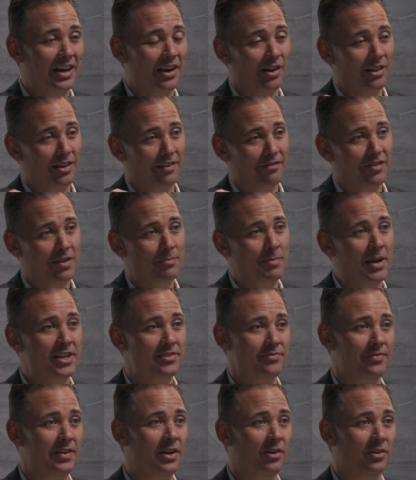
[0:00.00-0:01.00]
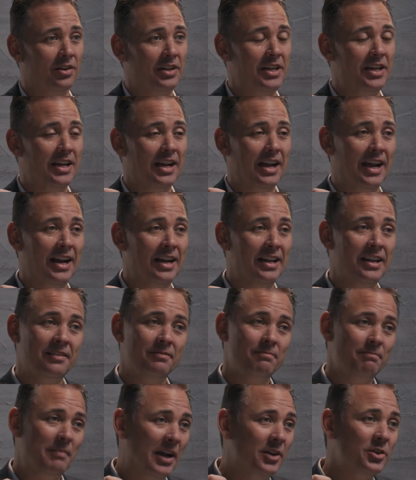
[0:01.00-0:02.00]
Are they fee based, fee only, and
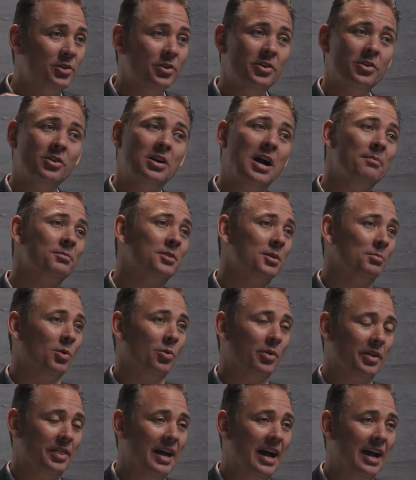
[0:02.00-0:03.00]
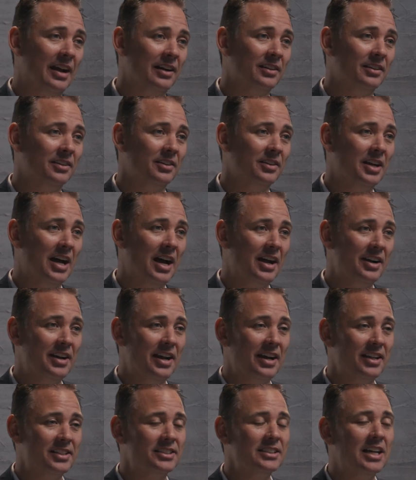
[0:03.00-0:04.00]
then make sure you're comfortable with that.
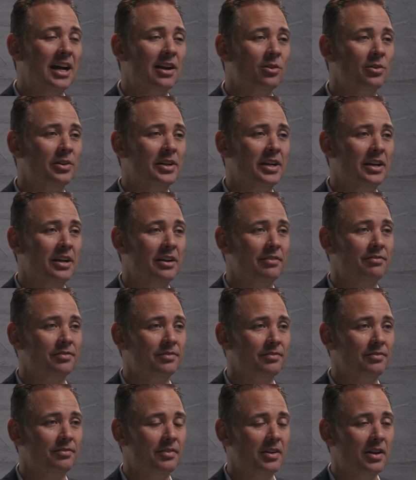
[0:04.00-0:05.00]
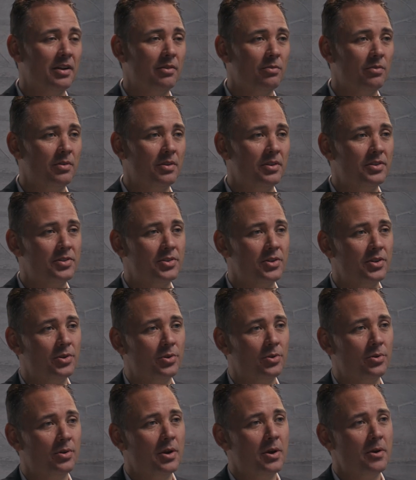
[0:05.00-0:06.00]
It's not only enough
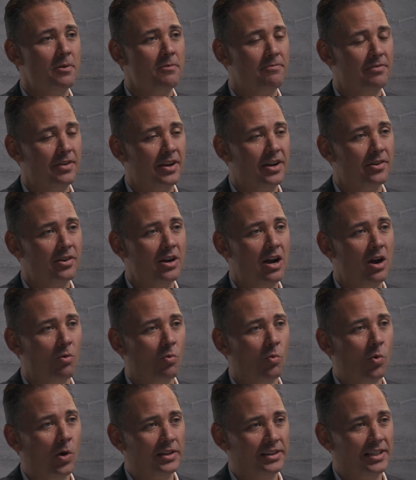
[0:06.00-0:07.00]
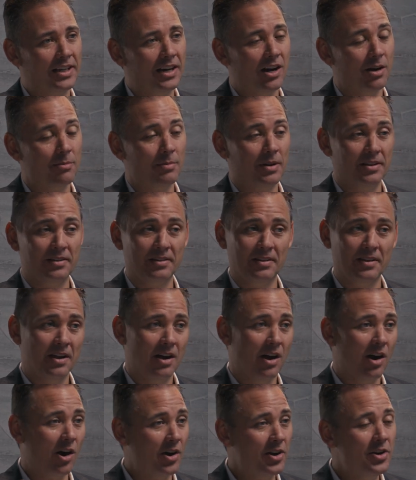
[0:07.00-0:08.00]
to figure out what they are, but
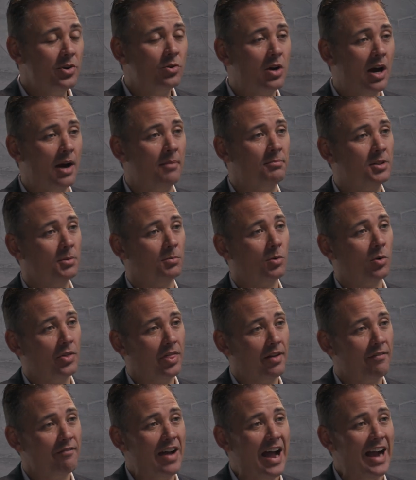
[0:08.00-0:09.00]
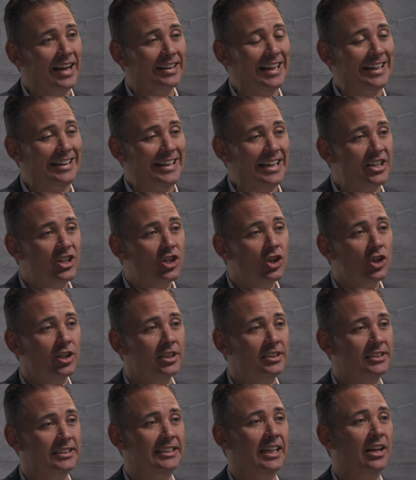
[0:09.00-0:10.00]
are you comfortable with the fact that they could
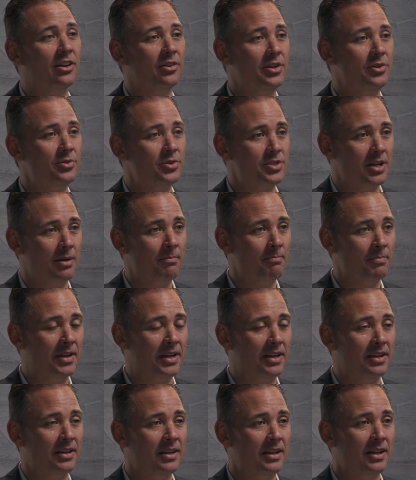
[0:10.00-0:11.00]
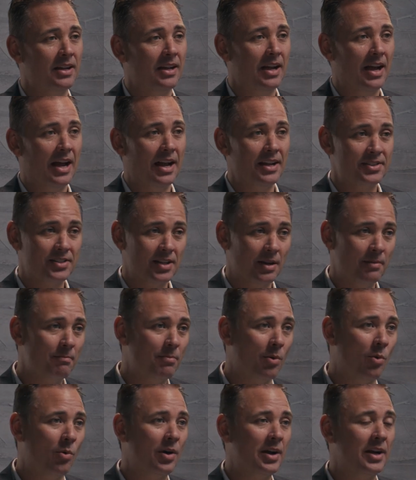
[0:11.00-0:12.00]
sell you something at some
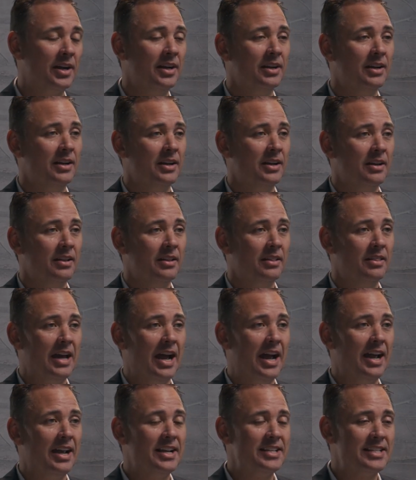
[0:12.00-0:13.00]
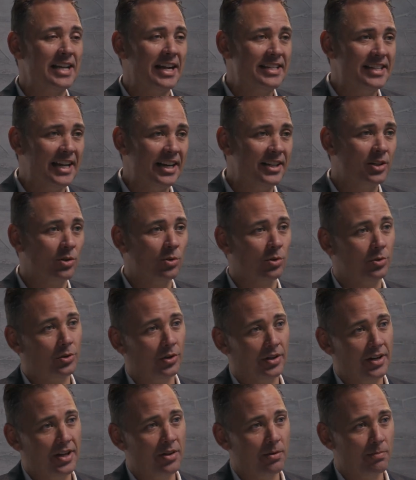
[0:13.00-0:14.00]
point that is identical to
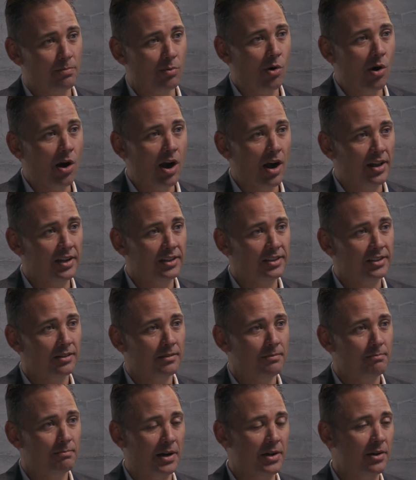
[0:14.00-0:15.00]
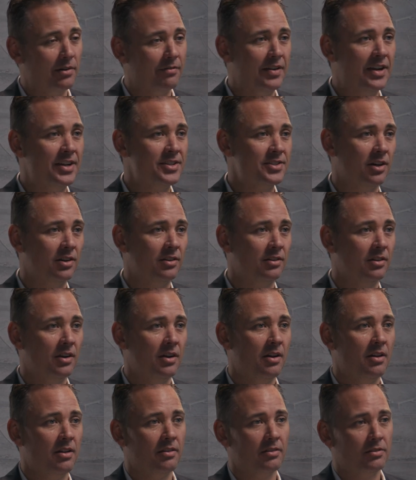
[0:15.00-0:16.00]
another product, but your fees are
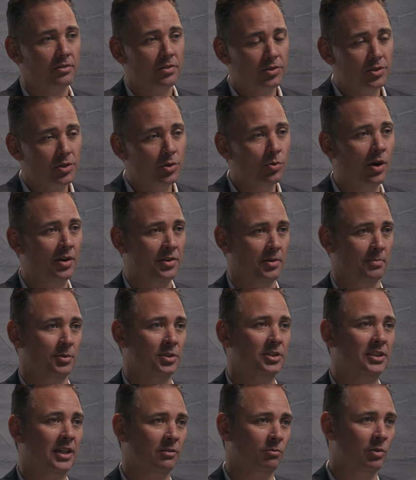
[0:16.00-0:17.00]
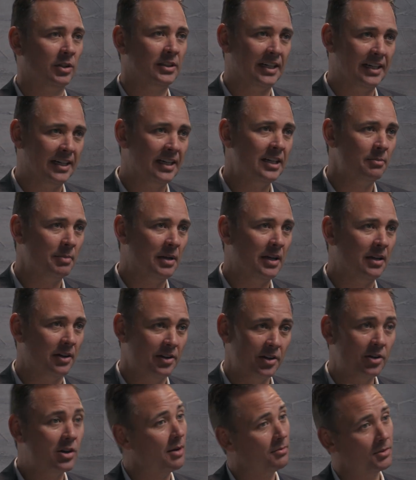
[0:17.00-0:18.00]
200% of what they need to be? Are
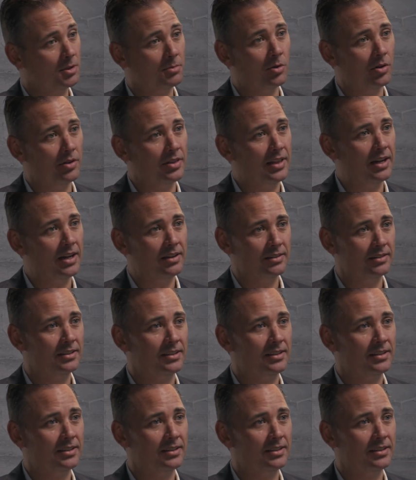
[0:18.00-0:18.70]
you comfortable with that?